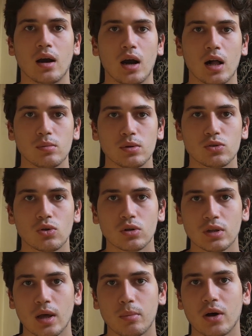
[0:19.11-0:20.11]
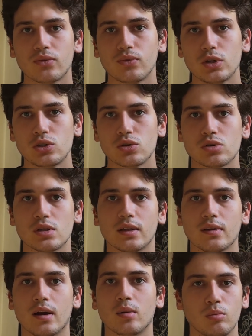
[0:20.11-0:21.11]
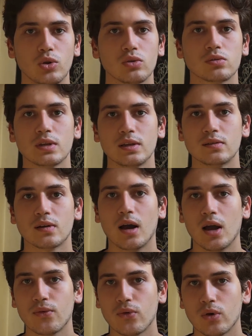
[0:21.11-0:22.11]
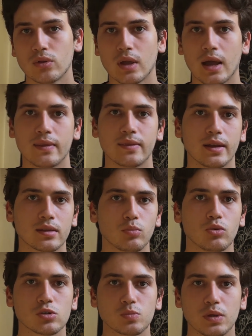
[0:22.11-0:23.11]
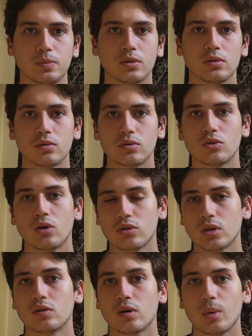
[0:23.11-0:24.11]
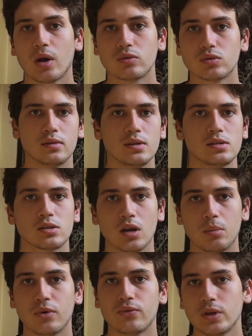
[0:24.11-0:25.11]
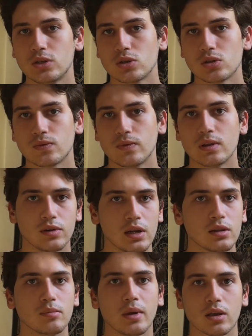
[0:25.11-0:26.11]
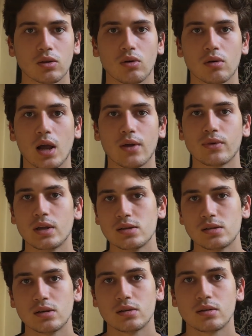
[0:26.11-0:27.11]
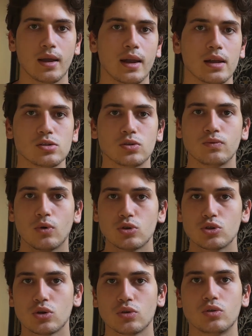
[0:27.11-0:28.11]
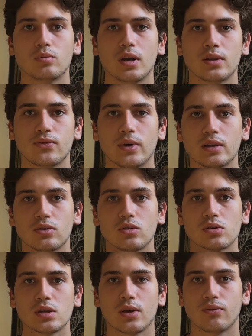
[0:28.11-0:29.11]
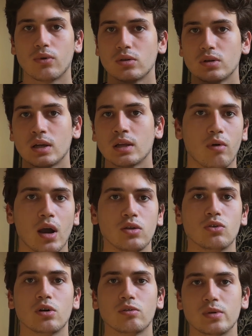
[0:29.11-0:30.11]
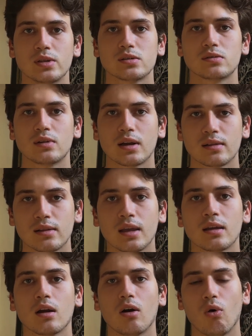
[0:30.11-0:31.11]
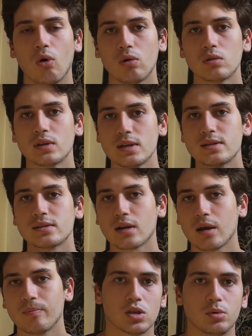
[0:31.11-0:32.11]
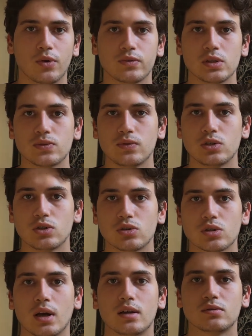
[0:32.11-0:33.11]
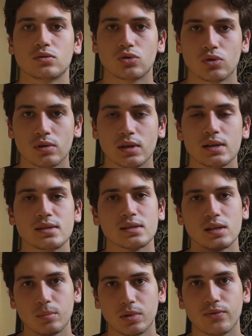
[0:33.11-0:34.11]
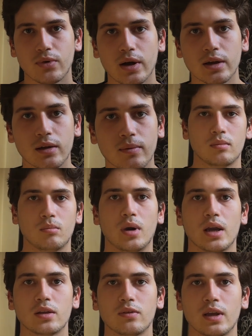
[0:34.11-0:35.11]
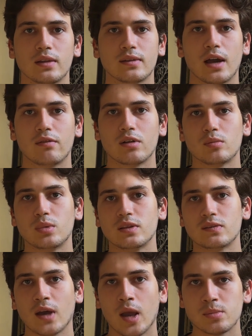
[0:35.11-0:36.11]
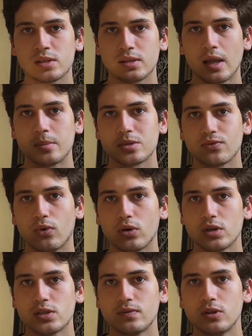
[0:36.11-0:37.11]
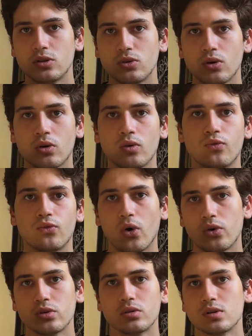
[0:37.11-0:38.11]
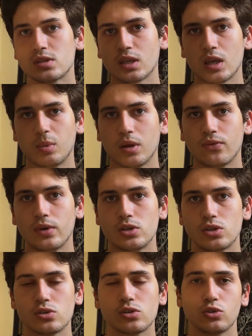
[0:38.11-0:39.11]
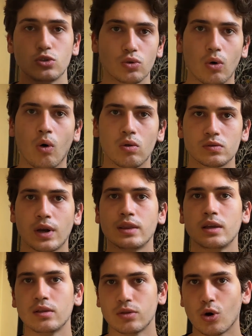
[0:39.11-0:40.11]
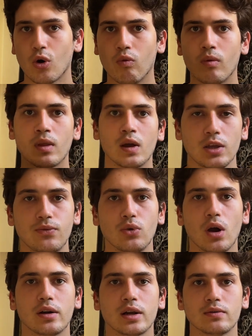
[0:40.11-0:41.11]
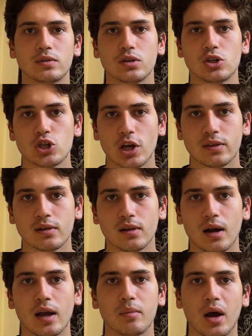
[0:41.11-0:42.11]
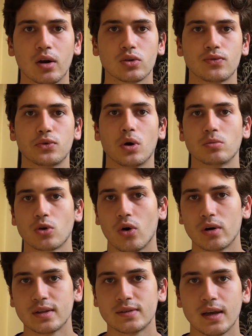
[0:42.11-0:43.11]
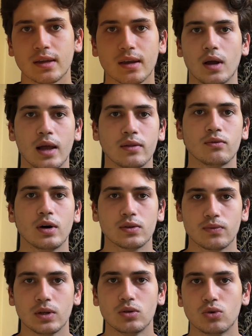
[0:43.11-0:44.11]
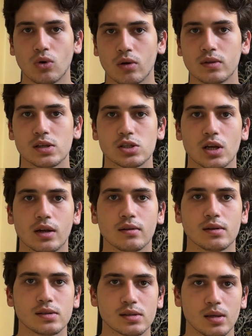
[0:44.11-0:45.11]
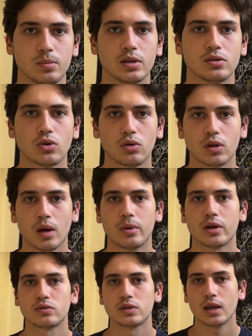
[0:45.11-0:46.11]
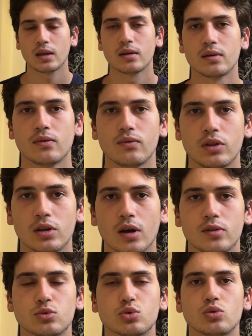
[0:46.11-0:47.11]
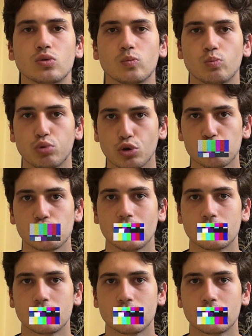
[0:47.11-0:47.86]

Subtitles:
I'll be talking about features that are built into iPhone and that most people don't know about. These common features will really make your life easier, and as you watch, you might find yourself wondering why you have been struggling all this time. Some of these features are truly simplifying. By the way, there will be timestamps for this video for you the skipping features you already know. If you are new to the channel, I am Erkut from Tech, and what we do on this channel is simply talk about tech without bullshit.